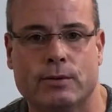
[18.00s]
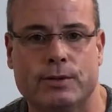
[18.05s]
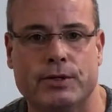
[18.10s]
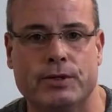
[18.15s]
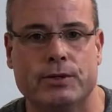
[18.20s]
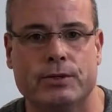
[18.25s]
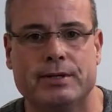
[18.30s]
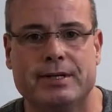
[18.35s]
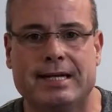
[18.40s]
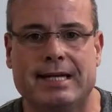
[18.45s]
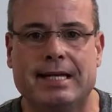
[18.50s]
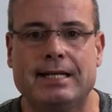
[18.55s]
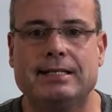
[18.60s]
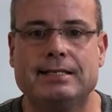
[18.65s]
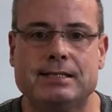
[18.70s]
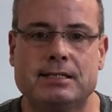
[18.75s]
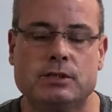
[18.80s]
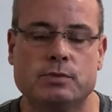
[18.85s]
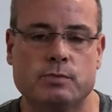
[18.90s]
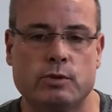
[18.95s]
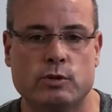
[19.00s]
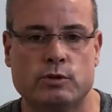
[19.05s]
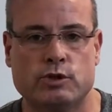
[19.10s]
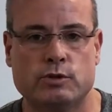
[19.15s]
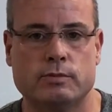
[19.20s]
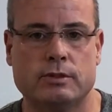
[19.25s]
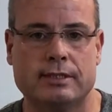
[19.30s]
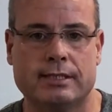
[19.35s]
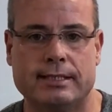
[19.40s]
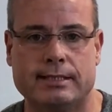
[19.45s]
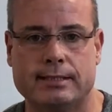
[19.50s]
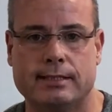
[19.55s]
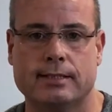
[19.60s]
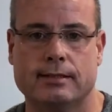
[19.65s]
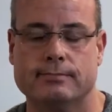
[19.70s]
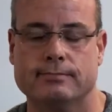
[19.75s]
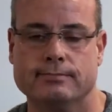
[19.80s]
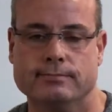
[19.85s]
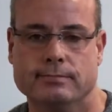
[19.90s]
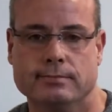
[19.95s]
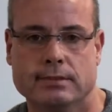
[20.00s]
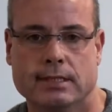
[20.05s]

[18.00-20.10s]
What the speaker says: or your net disposable income.